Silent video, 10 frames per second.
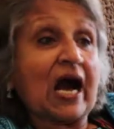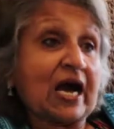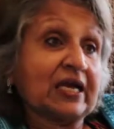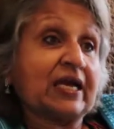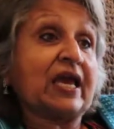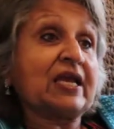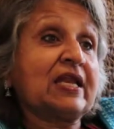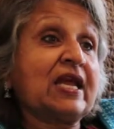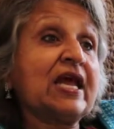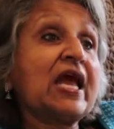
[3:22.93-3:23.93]

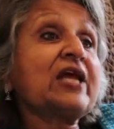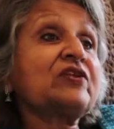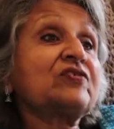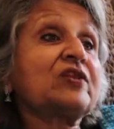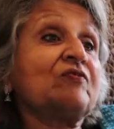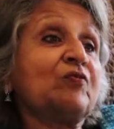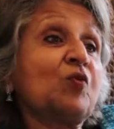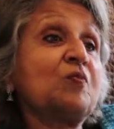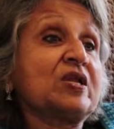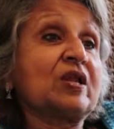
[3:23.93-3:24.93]
Again, it is the
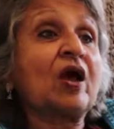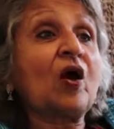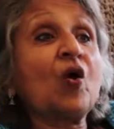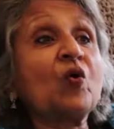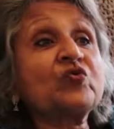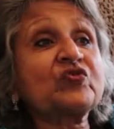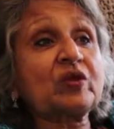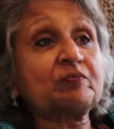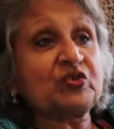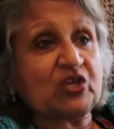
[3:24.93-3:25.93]
woman who's
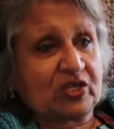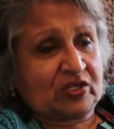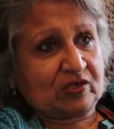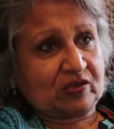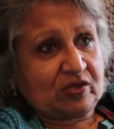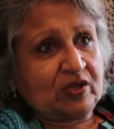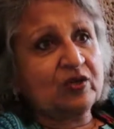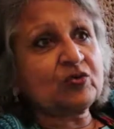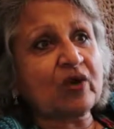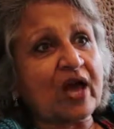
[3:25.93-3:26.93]
subjected
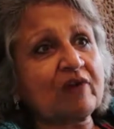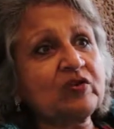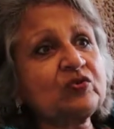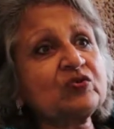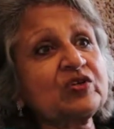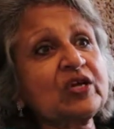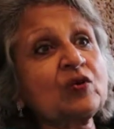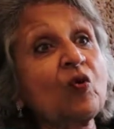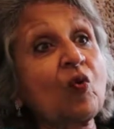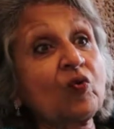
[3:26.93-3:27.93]
to having to take
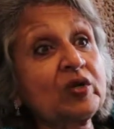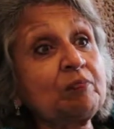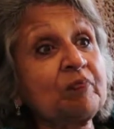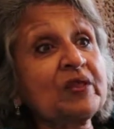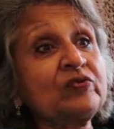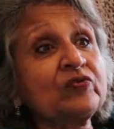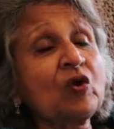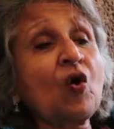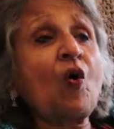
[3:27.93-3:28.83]
oral pills